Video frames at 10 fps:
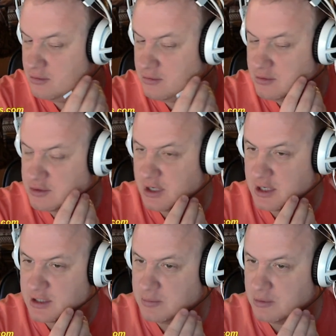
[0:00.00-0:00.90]

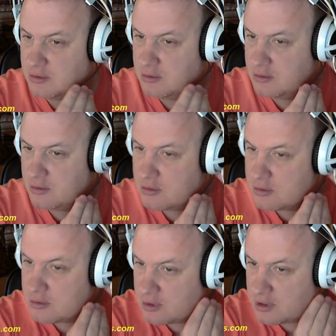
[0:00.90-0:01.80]
retractable.
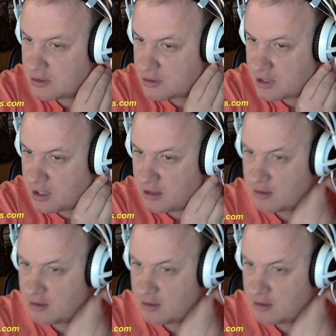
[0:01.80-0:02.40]
Look at that.